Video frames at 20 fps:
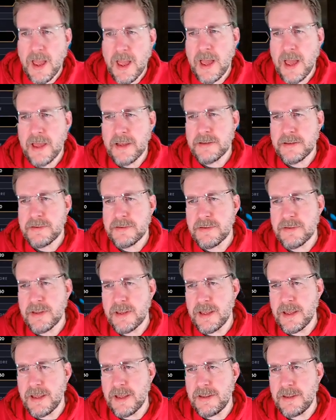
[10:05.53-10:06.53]
And
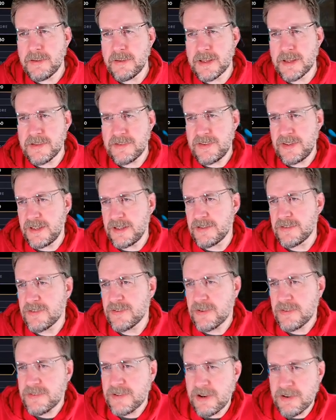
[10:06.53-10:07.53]
you can see it's
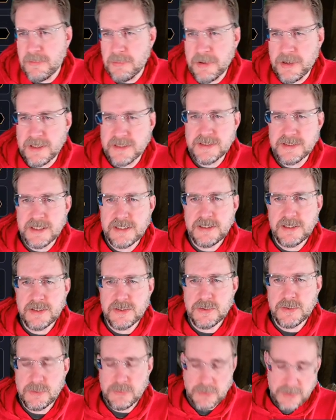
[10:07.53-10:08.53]
not terribly exciting
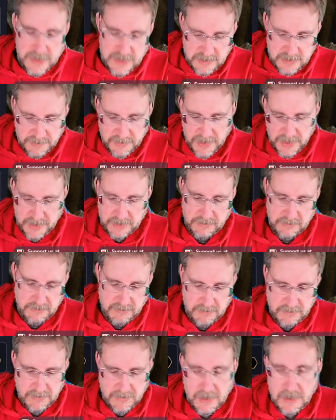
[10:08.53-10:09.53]
to do this, but
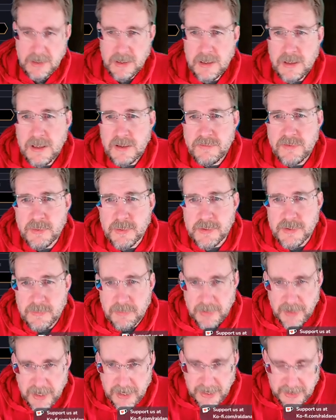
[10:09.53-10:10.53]
if you want to
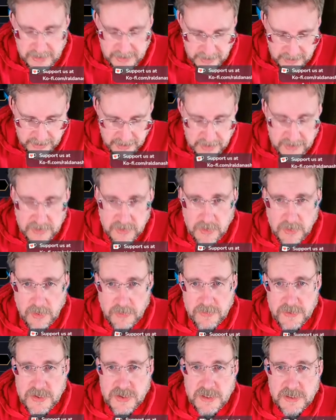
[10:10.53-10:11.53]
play it and there's no
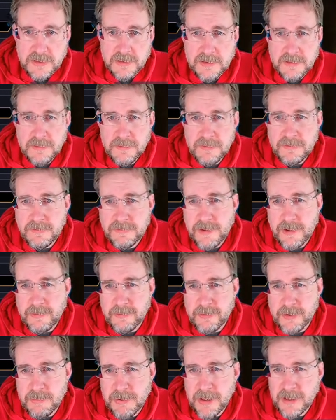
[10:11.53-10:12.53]
official
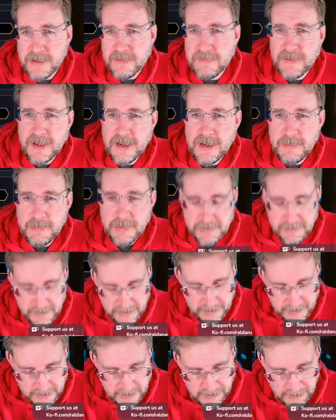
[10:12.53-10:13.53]
Foundry pack available,
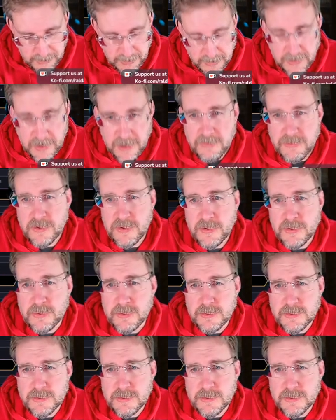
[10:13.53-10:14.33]
then that's what you have to do.